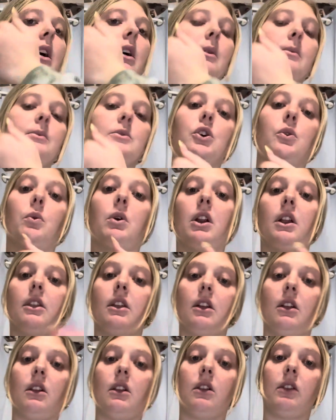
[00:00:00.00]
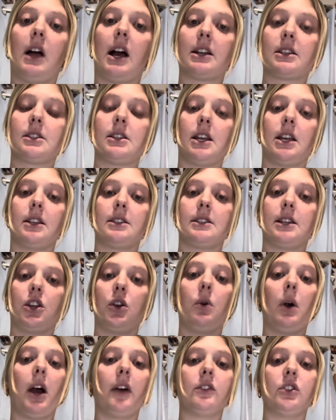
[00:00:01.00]
So one of the last things that you
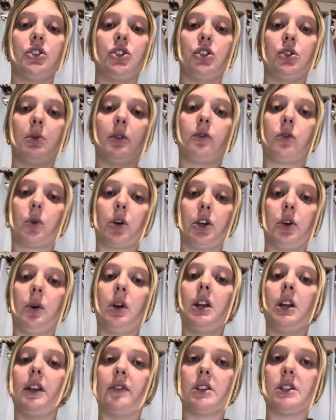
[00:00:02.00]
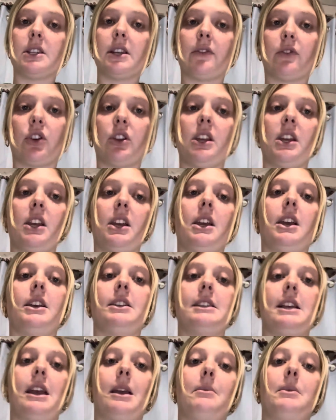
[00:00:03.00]
have to do before you can even sit for the
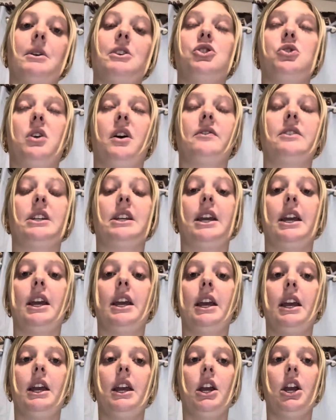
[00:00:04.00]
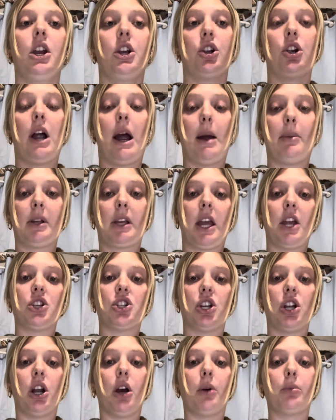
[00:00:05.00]
exam is you have to get your
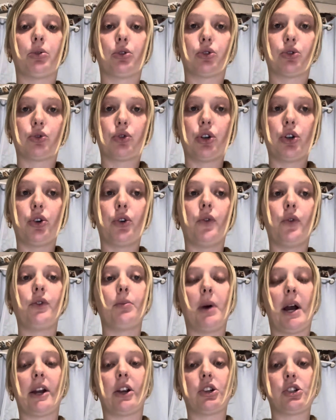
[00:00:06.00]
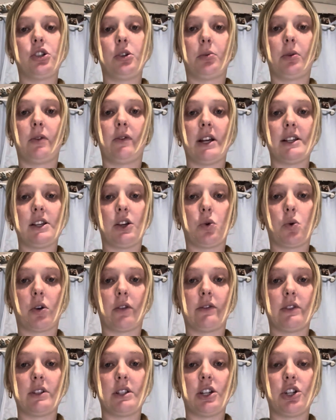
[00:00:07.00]
application approved by your supervising core
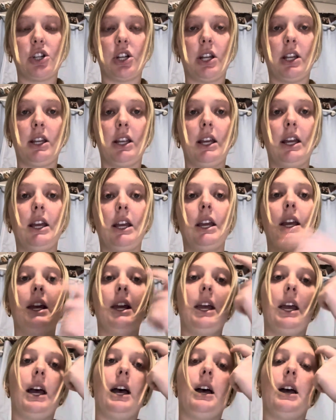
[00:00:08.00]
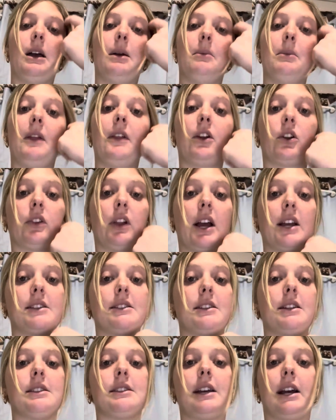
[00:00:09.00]
physician. And their
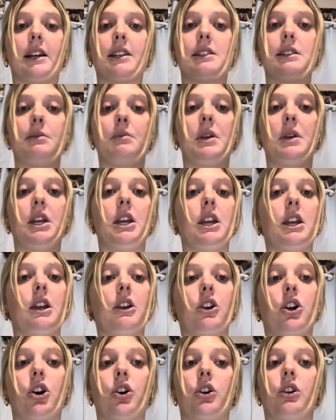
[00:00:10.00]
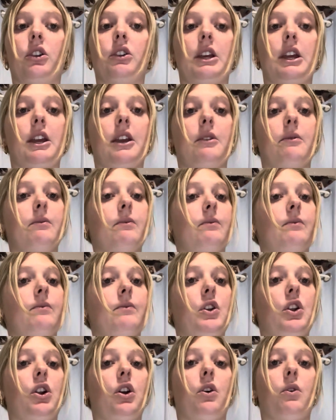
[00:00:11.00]
license has to be currently,
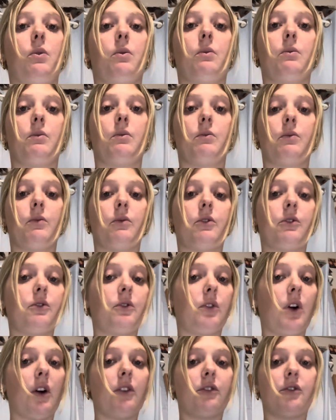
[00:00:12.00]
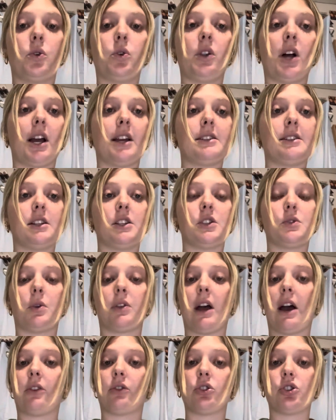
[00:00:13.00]
a full license
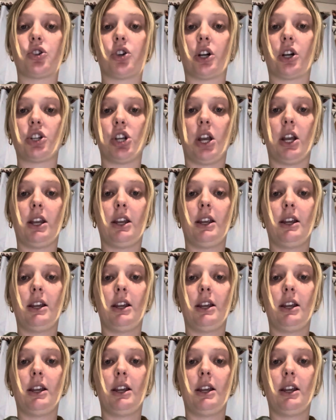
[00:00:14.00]
without restriction.